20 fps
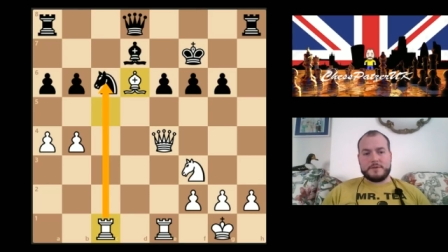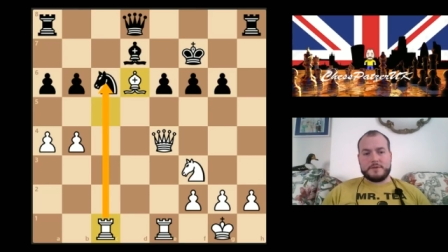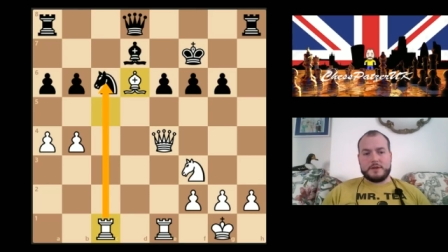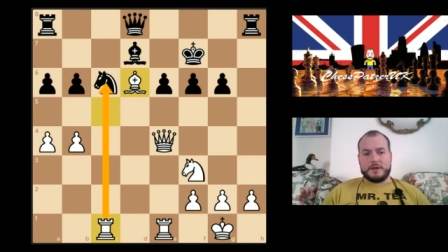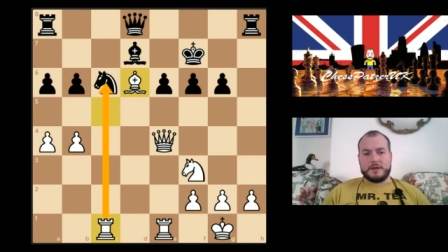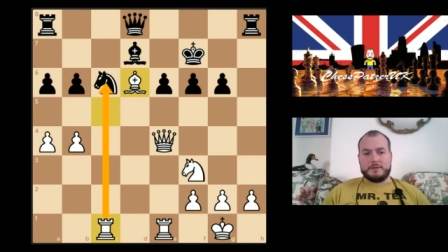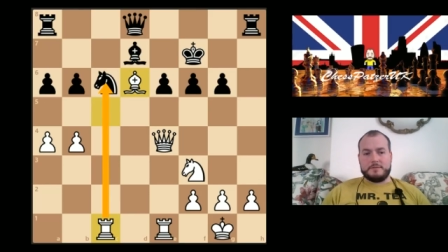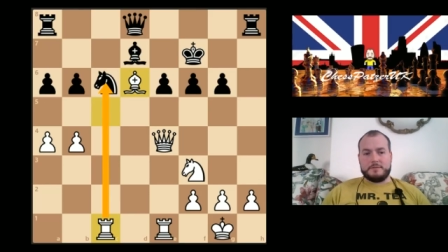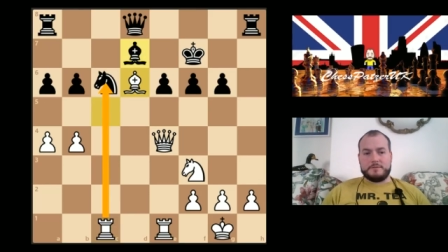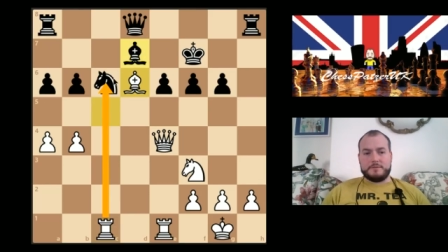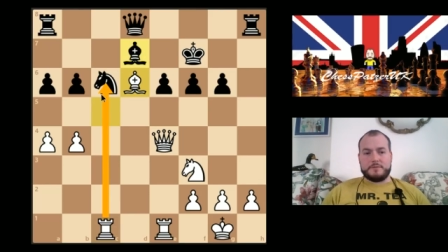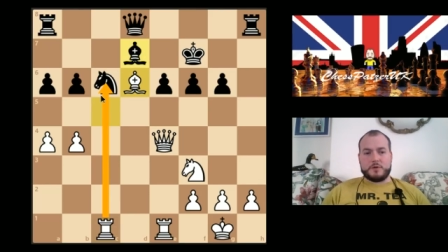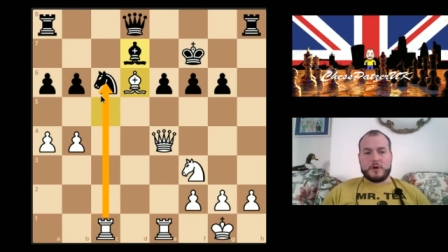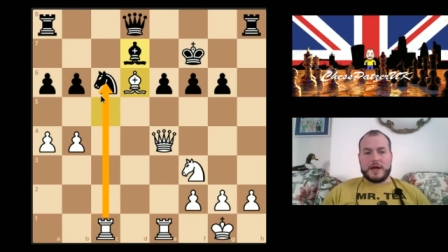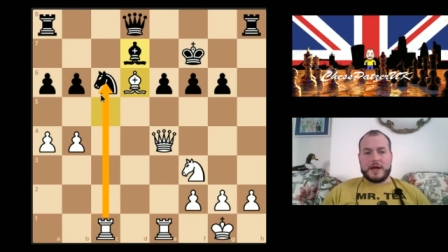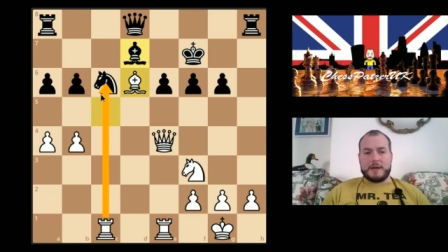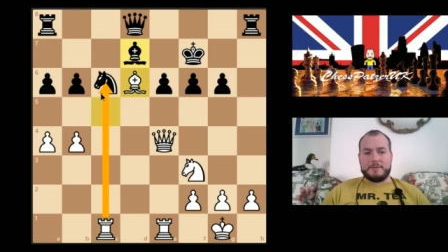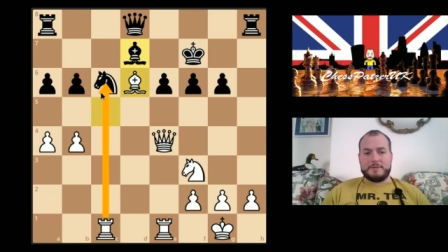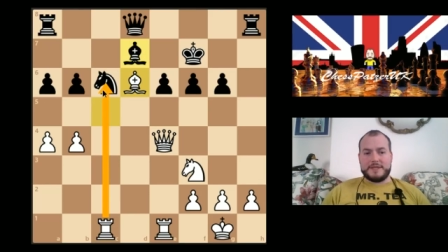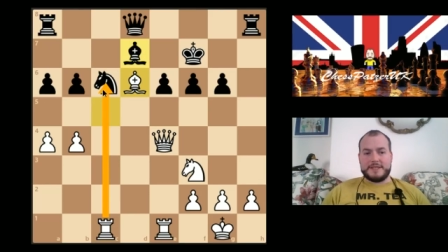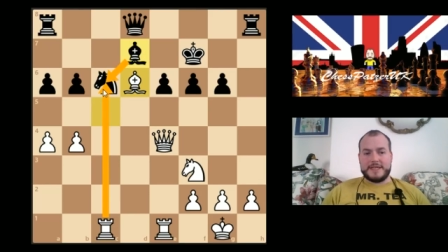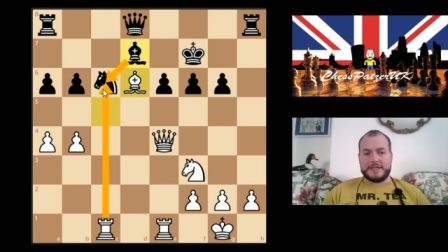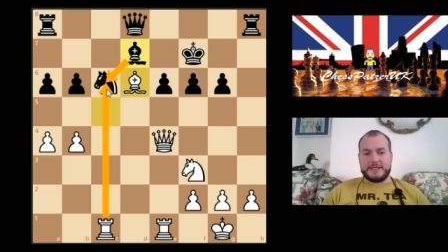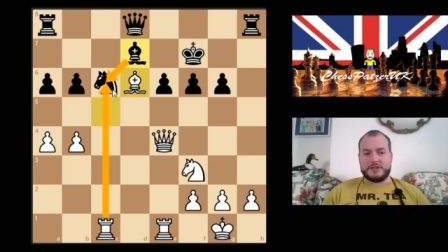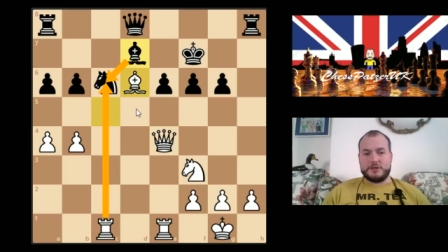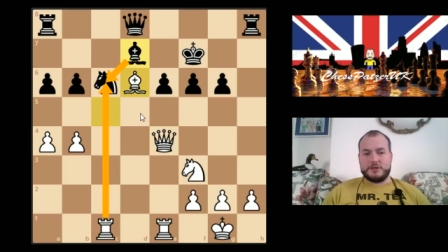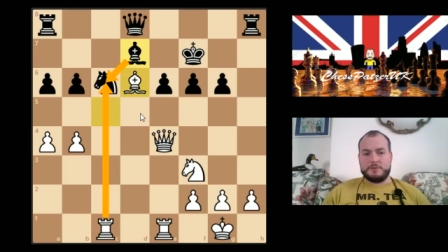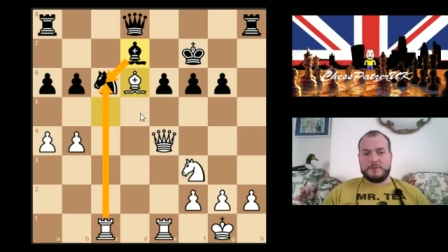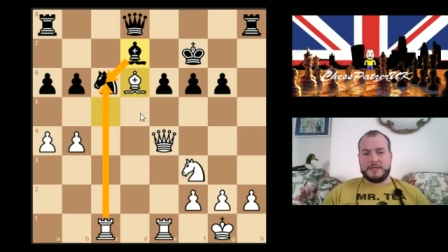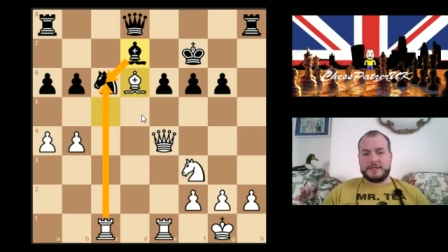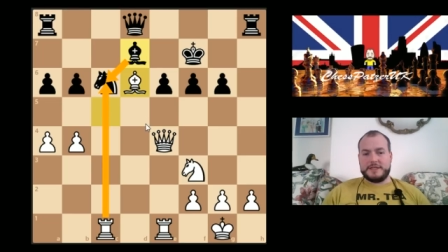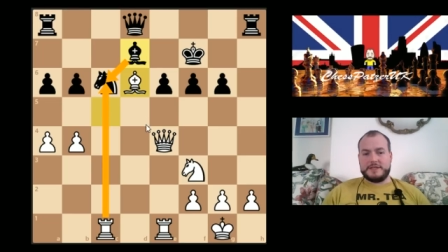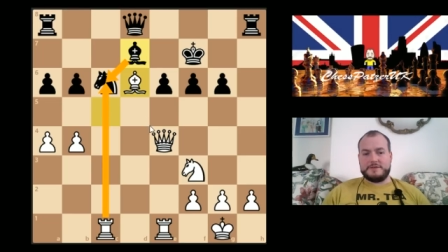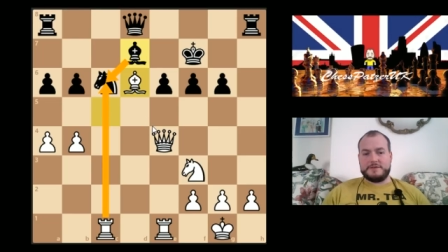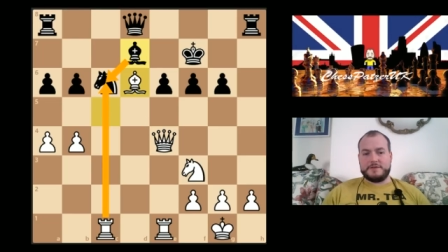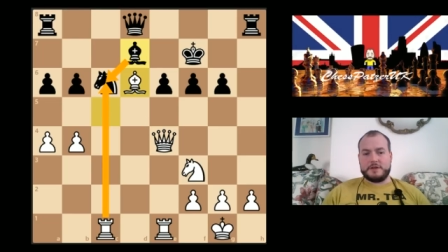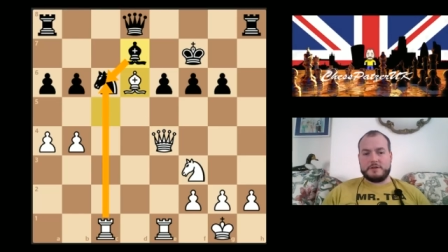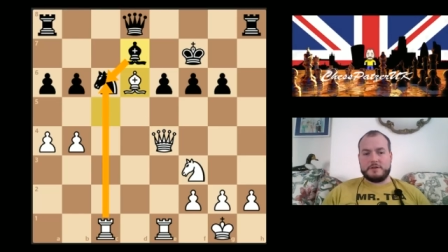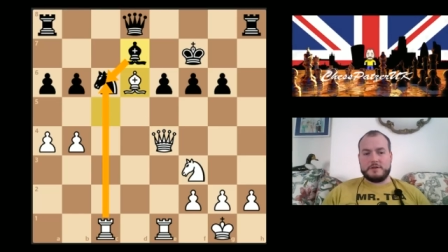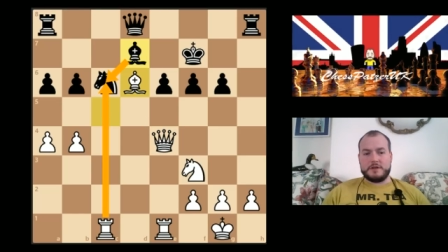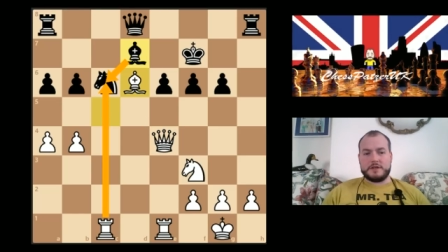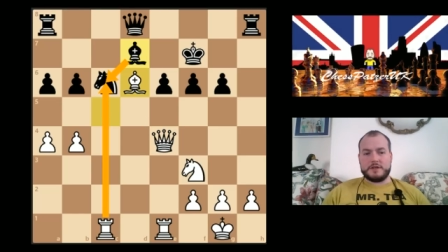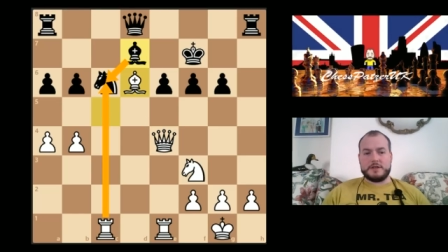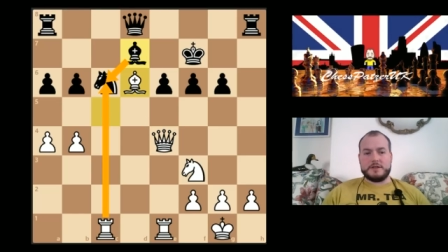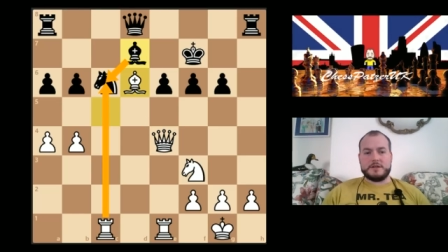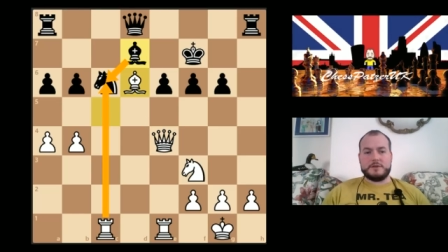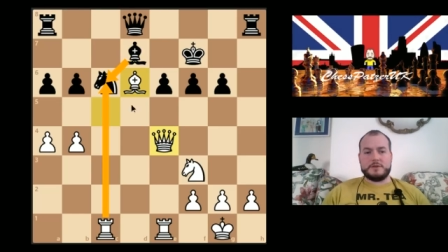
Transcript: I'm quite happy to take 2 pieces for the rook.